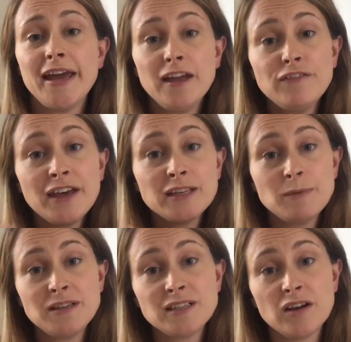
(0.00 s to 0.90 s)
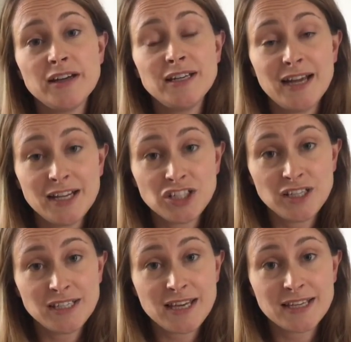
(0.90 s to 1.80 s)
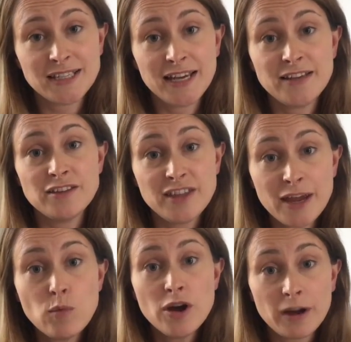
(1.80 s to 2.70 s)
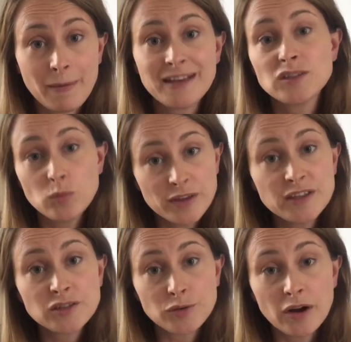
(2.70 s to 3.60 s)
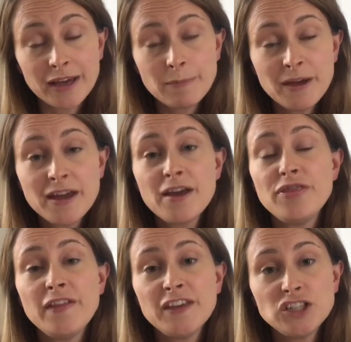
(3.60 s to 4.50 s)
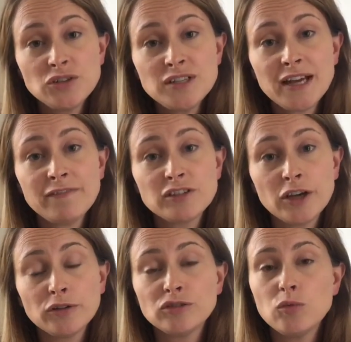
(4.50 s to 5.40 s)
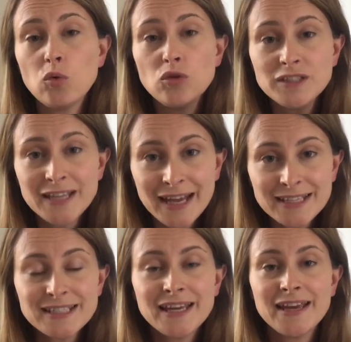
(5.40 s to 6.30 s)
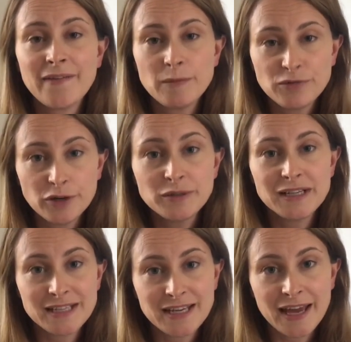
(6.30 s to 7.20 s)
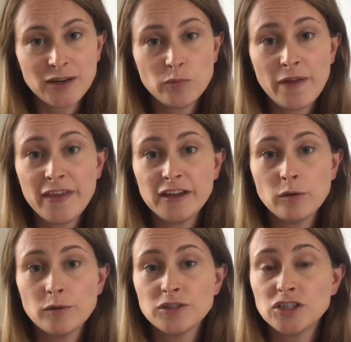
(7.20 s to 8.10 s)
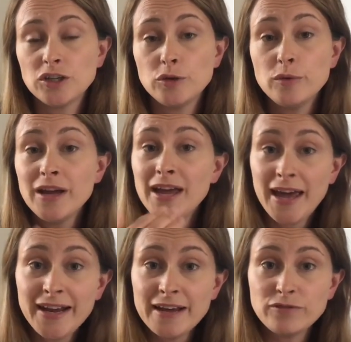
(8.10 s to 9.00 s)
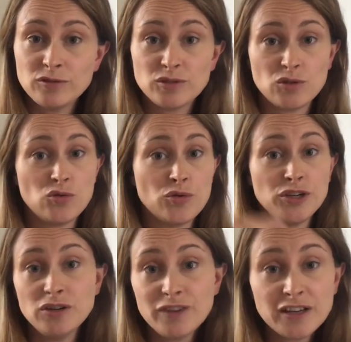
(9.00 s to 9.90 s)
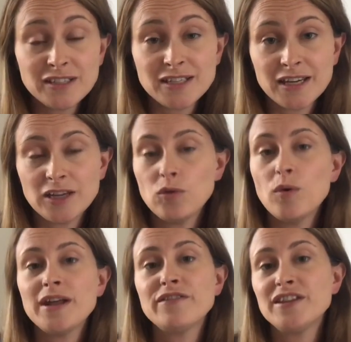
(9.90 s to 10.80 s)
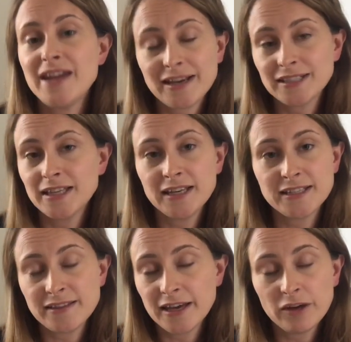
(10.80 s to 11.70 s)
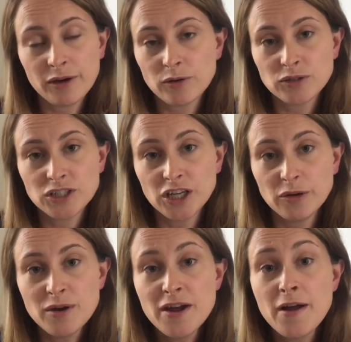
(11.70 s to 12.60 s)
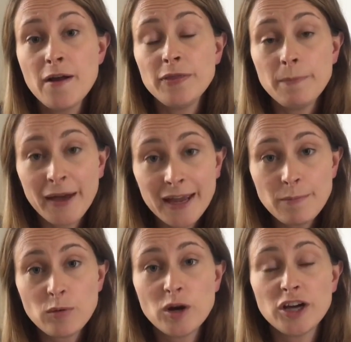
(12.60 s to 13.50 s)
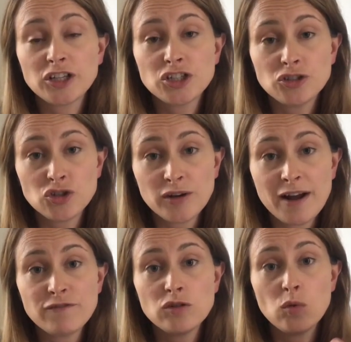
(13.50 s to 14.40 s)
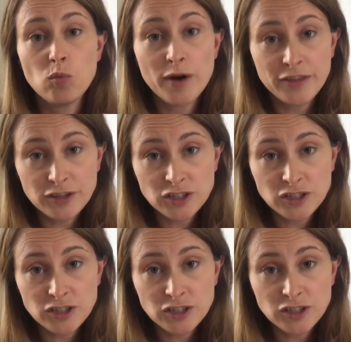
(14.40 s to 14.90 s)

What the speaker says: If that has been decided at GCSE that they work best with a scribe, then they shouldn't have to go through all the testing and the process again when they go on to do A-levels or university or whatever the next thing is that they're going on to do. The paperwork should travel with the